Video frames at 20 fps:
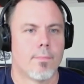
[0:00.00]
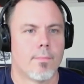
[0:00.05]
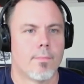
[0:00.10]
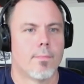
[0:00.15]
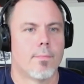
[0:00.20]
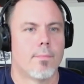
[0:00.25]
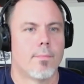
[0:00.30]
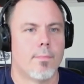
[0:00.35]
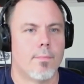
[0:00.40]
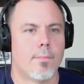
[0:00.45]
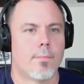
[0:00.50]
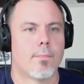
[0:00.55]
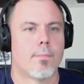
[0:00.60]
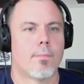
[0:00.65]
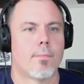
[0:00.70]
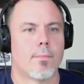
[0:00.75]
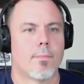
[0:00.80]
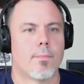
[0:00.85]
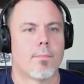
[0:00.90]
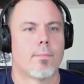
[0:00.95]

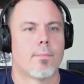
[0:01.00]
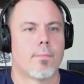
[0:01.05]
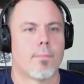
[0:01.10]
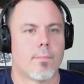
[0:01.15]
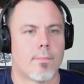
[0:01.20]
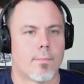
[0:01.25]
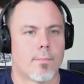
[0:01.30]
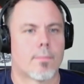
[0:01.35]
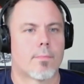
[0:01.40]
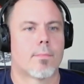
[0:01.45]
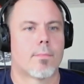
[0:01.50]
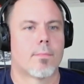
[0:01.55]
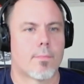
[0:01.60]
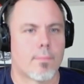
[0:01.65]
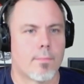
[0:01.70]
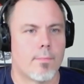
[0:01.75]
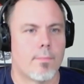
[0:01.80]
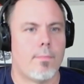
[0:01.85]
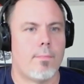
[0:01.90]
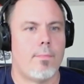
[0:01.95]

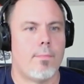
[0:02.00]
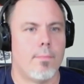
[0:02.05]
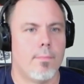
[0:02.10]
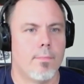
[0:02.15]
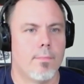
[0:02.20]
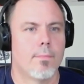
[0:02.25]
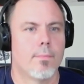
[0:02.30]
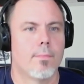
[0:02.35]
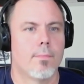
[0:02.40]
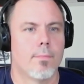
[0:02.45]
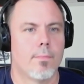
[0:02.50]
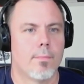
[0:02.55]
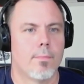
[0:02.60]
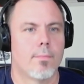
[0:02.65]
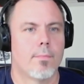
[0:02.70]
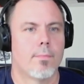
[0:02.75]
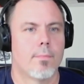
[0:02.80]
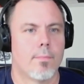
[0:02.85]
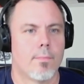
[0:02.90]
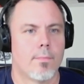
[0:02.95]

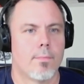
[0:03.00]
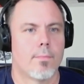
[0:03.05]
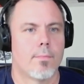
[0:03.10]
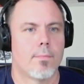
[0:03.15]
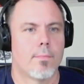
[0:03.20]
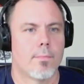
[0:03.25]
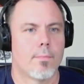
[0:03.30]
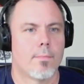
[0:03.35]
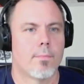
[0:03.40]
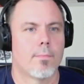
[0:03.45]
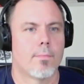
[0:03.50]
This person isn't speaking.